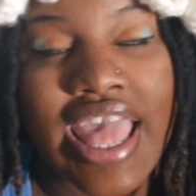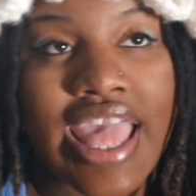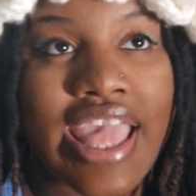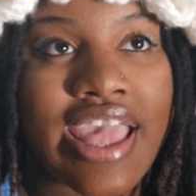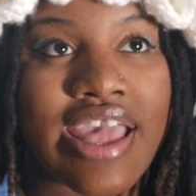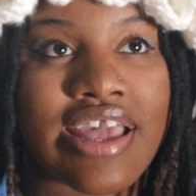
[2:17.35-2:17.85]

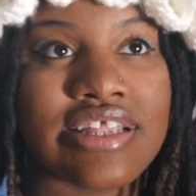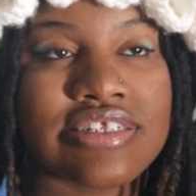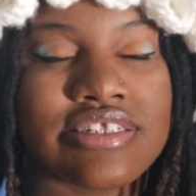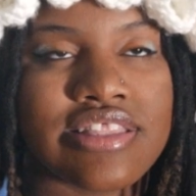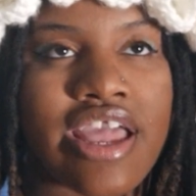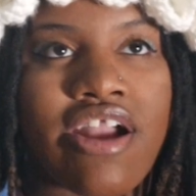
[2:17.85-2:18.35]
And
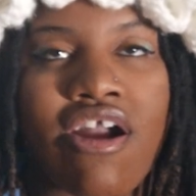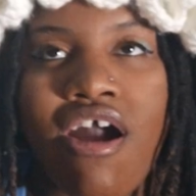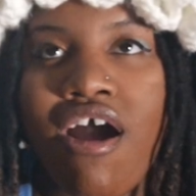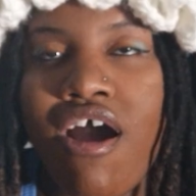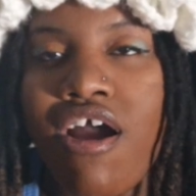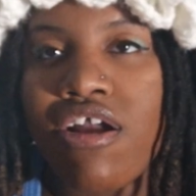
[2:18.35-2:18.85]
there
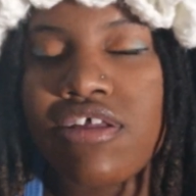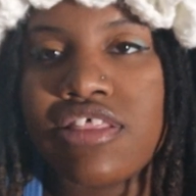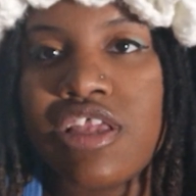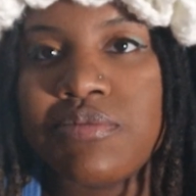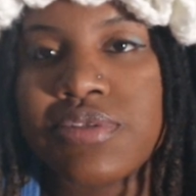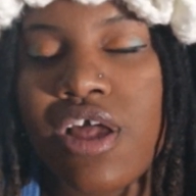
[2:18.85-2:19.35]
are
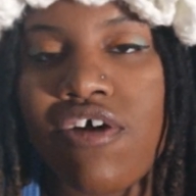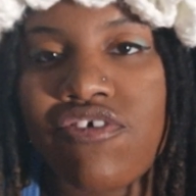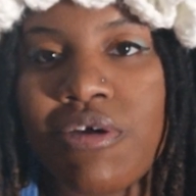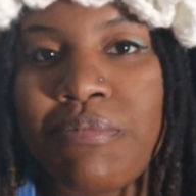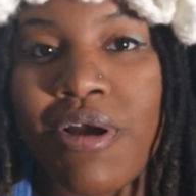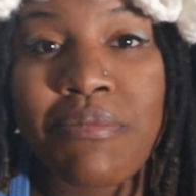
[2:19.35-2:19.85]
themes of
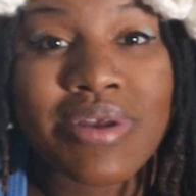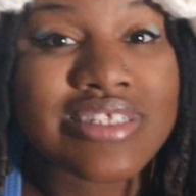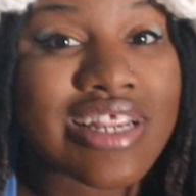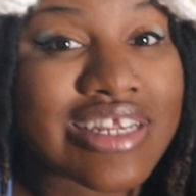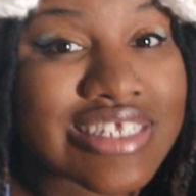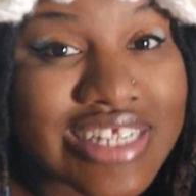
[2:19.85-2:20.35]

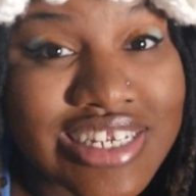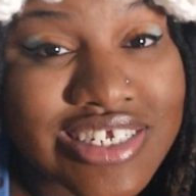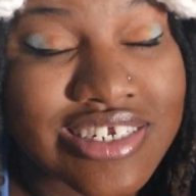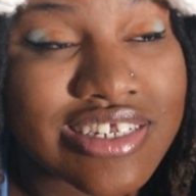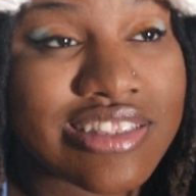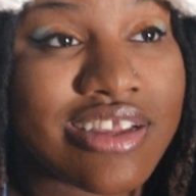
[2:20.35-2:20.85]

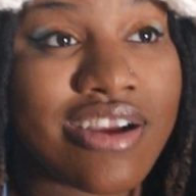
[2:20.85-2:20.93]
compartmentalization.